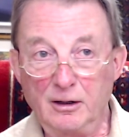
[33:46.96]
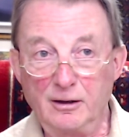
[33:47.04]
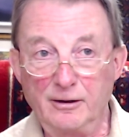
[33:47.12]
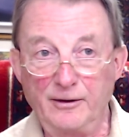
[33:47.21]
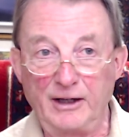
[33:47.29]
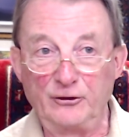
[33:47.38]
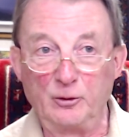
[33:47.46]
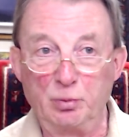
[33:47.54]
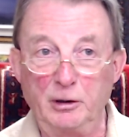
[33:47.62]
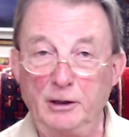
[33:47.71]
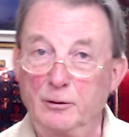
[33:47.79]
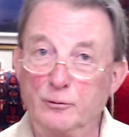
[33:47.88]
That's a pretty
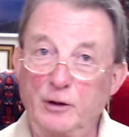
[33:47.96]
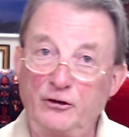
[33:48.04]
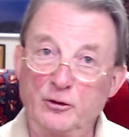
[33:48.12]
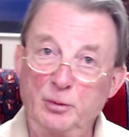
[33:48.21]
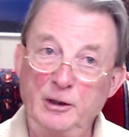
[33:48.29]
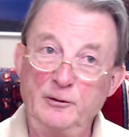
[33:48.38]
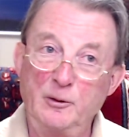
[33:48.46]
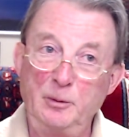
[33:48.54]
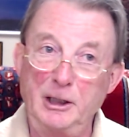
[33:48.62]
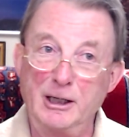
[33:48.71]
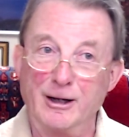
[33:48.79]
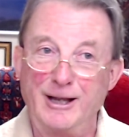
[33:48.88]
good recipe for
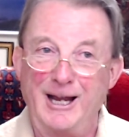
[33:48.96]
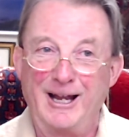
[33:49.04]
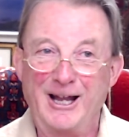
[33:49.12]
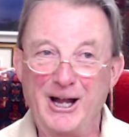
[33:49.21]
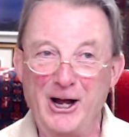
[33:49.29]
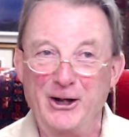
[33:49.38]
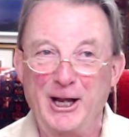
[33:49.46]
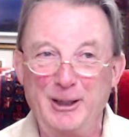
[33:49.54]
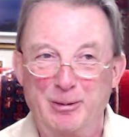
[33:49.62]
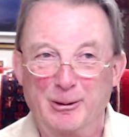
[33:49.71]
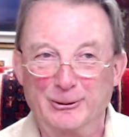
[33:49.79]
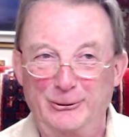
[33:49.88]
being
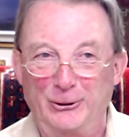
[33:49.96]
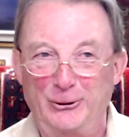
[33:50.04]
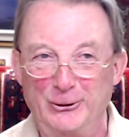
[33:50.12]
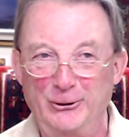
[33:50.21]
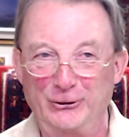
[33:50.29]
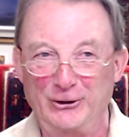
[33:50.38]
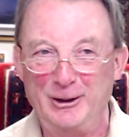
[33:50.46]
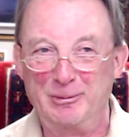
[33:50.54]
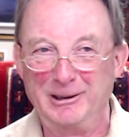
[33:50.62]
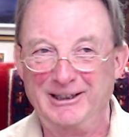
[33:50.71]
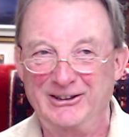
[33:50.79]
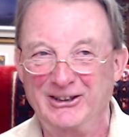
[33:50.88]
unable to do
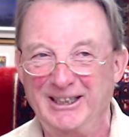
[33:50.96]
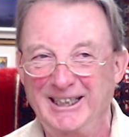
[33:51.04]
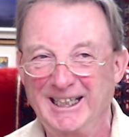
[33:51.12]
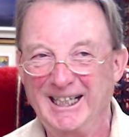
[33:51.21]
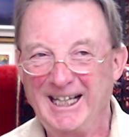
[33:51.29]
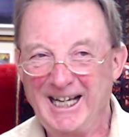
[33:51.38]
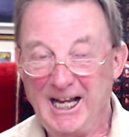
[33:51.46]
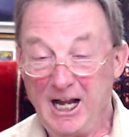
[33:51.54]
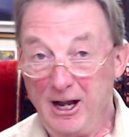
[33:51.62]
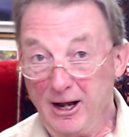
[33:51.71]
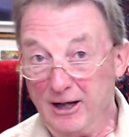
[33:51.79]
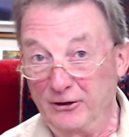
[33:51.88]
CBT.
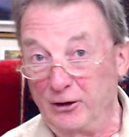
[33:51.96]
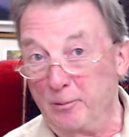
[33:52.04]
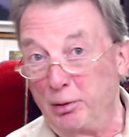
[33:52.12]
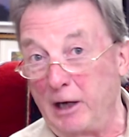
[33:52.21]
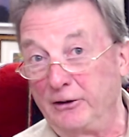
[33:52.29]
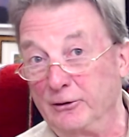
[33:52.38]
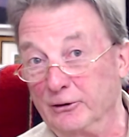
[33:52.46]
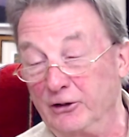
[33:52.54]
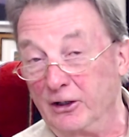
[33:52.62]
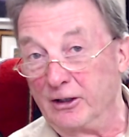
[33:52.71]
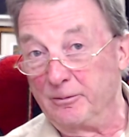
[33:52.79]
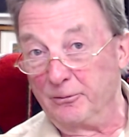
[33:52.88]
And so in practical
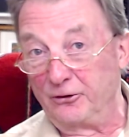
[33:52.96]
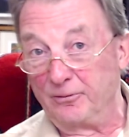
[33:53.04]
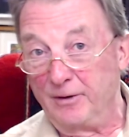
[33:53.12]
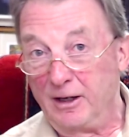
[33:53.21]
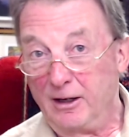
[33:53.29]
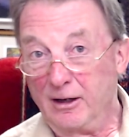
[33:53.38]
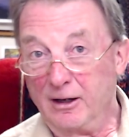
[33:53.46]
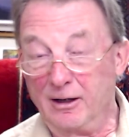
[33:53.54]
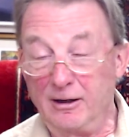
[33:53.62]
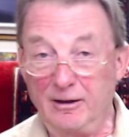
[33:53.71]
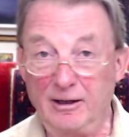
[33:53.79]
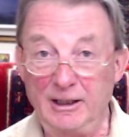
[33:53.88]
terms,
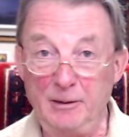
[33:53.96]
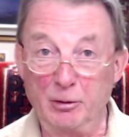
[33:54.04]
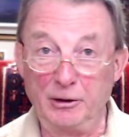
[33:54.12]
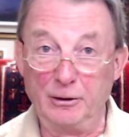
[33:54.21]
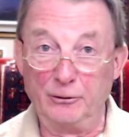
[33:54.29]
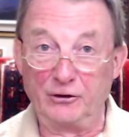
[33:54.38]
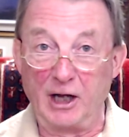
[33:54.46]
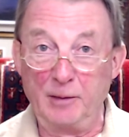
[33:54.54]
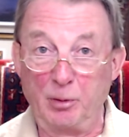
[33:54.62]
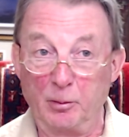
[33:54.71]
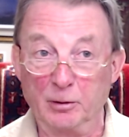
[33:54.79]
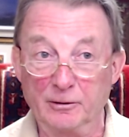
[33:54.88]
anybody who's
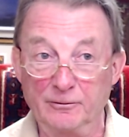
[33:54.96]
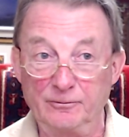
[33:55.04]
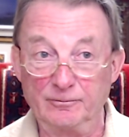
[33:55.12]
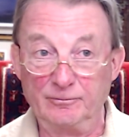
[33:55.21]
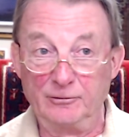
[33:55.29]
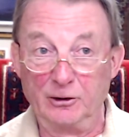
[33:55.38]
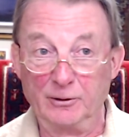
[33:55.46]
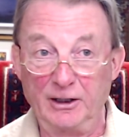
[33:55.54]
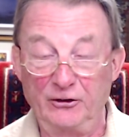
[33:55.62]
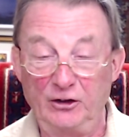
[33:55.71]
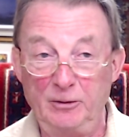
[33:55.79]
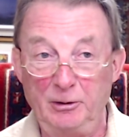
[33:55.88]
capable of doing
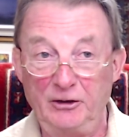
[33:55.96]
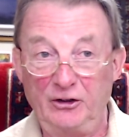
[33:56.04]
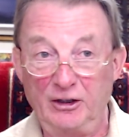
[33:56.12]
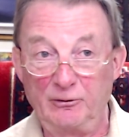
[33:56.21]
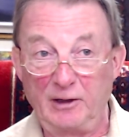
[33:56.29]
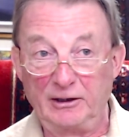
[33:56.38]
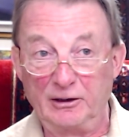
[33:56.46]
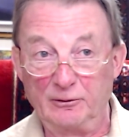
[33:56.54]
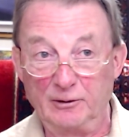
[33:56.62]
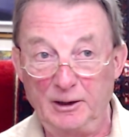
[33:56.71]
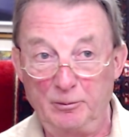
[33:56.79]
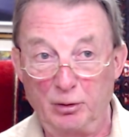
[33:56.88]
CBT
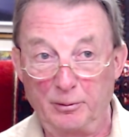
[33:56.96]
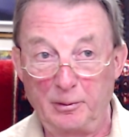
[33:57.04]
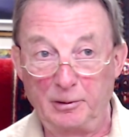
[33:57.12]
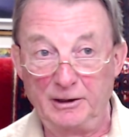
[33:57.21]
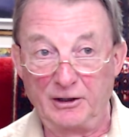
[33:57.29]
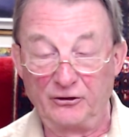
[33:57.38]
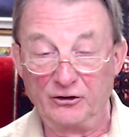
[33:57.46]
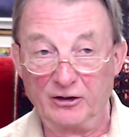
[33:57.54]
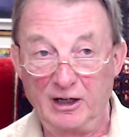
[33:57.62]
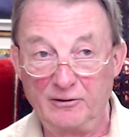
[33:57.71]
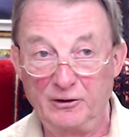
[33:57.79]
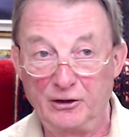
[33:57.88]
effectively probably doesn't
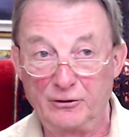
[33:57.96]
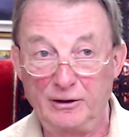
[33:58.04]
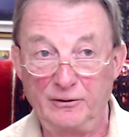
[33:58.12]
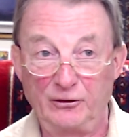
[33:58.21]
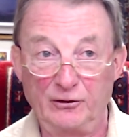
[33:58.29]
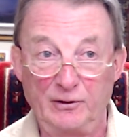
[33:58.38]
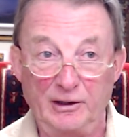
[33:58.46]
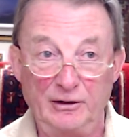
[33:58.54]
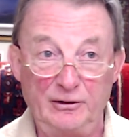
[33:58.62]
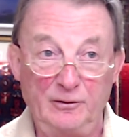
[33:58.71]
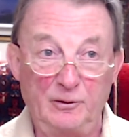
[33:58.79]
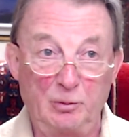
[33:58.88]
have a degree of severity
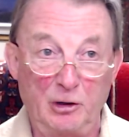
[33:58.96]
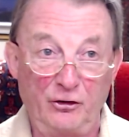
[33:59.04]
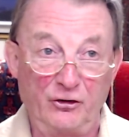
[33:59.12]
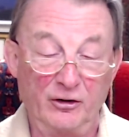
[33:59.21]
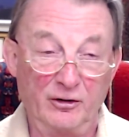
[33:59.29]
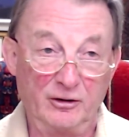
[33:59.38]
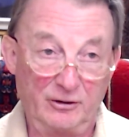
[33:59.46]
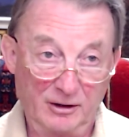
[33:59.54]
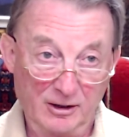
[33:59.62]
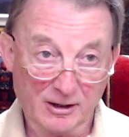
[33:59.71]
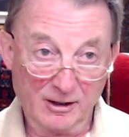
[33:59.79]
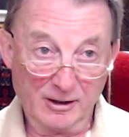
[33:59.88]
of depression that
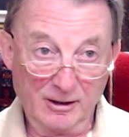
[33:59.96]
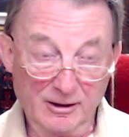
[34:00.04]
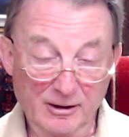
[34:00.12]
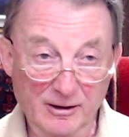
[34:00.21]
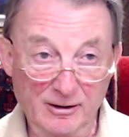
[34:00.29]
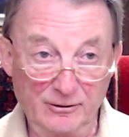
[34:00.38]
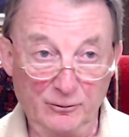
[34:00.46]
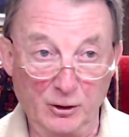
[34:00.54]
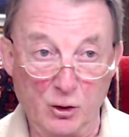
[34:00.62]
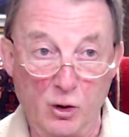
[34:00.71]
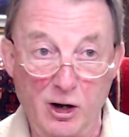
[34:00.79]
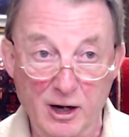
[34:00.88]

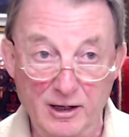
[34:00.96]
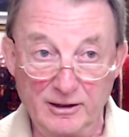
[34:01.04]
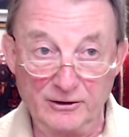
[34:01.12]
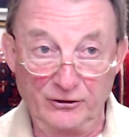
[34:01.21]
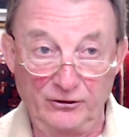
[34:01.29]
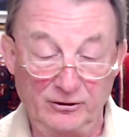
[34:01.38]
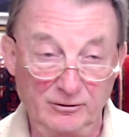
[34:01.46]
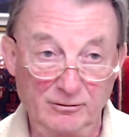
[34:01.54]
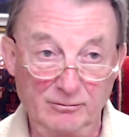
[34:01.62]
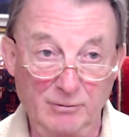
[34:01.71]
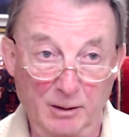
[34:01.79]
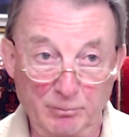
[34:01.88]
requires,
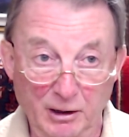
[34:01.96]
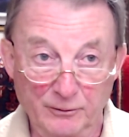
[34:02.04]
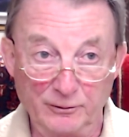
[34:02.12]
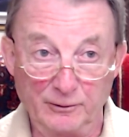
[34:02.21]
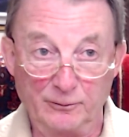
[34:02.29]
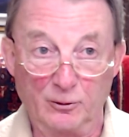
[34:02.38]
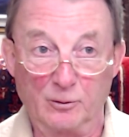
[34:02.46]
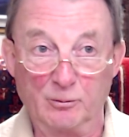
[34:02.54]
might benefit from,